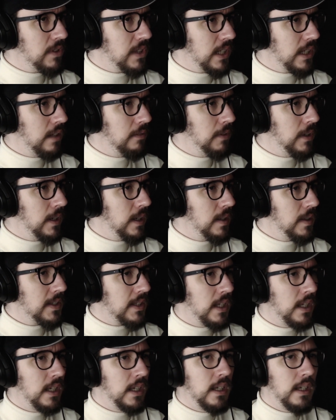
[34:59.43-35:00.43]

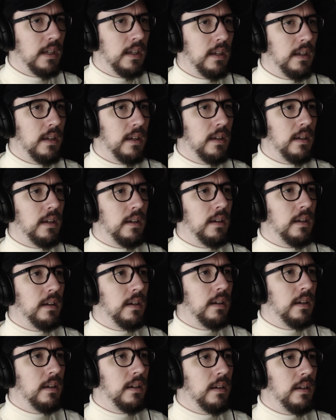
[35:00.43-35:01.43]
significance.
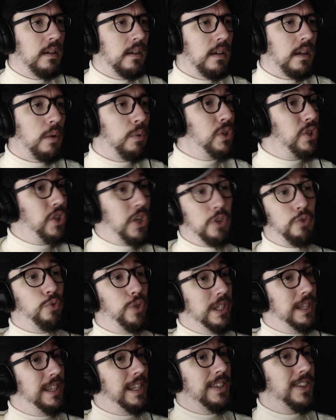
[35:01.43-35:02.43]
I wish you could read these